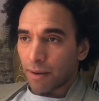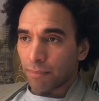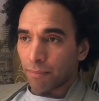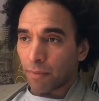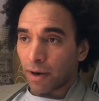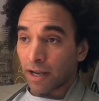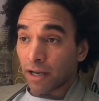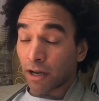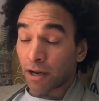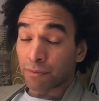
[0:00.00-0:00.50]

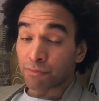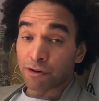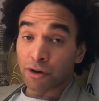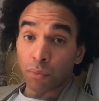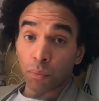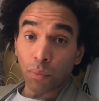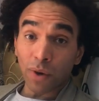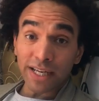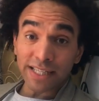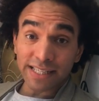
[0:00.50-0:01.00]
My library
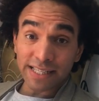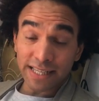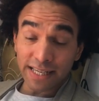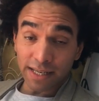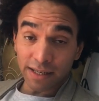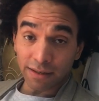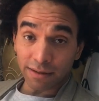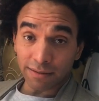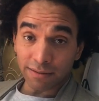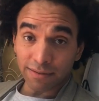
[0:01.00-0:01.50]
in West
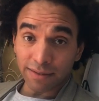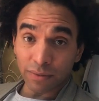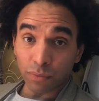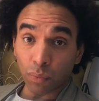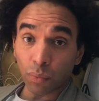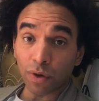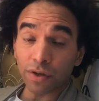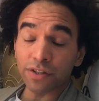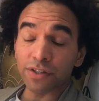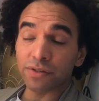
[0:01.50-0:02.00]
Hill
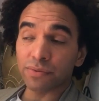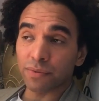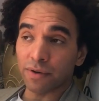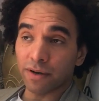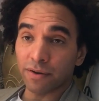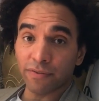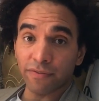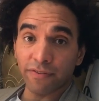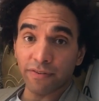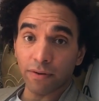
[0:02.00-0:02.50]
in
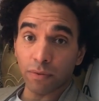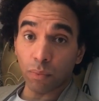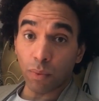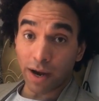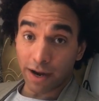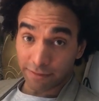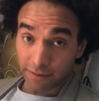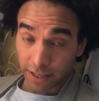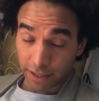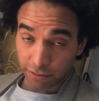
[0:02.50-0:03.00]
Wandsworth,
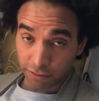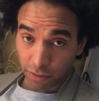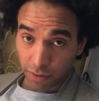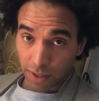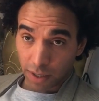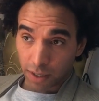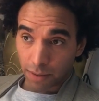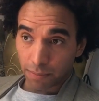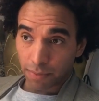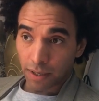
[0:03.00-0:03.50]
where I grew
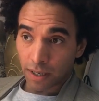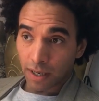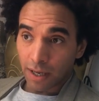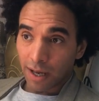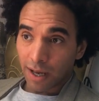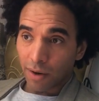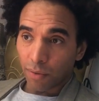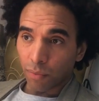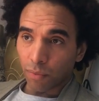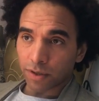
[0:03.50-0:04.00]
up,
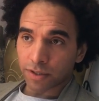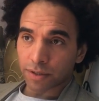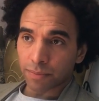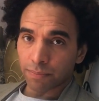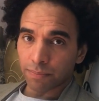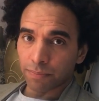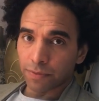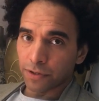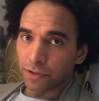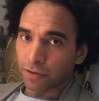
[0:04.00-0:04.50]
was a
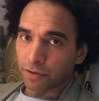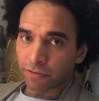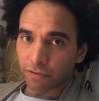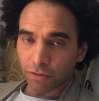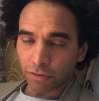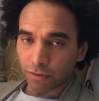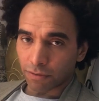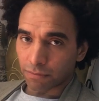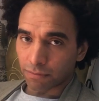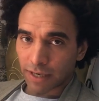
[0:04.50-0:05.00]

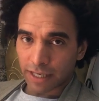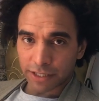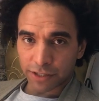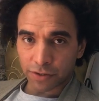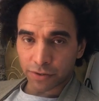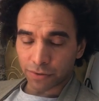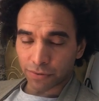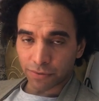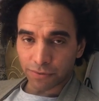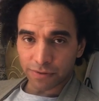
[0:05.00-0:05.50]
beautiful
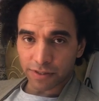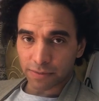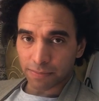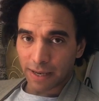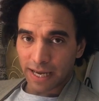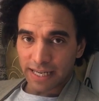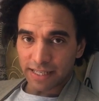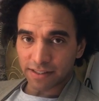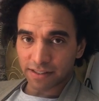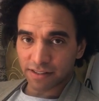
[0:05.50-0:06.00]
magical
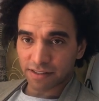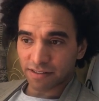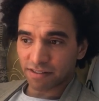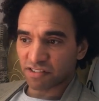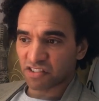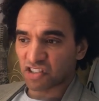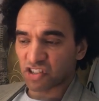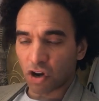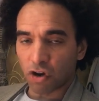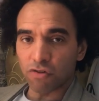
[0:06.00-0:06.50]
space,
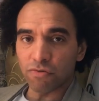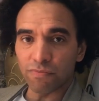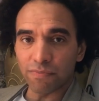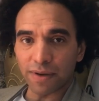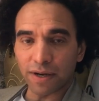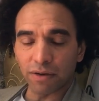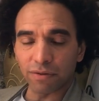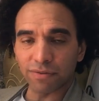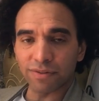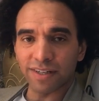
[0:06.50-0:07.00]

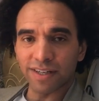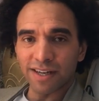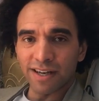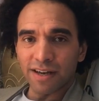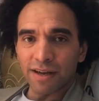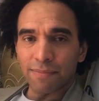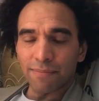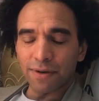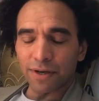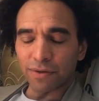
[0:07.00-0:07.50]
stone-built
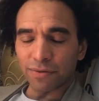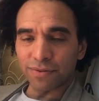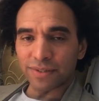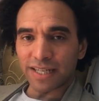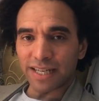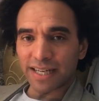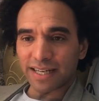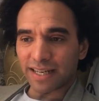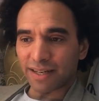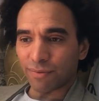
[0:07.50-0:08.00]

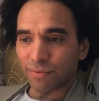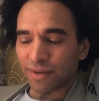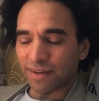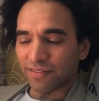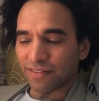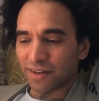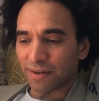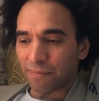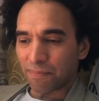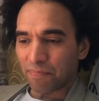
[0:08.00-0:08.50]
building
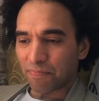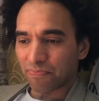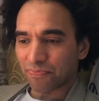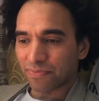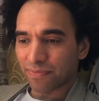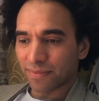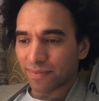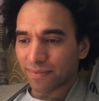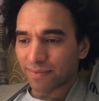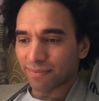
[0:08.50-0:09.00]
with
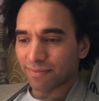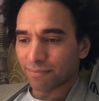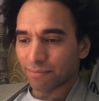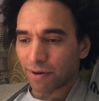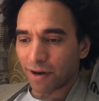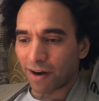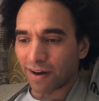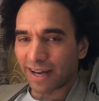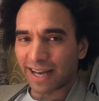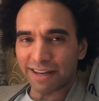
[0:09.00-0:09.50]

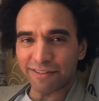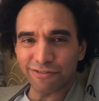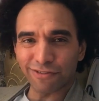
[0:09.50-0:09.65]
parquet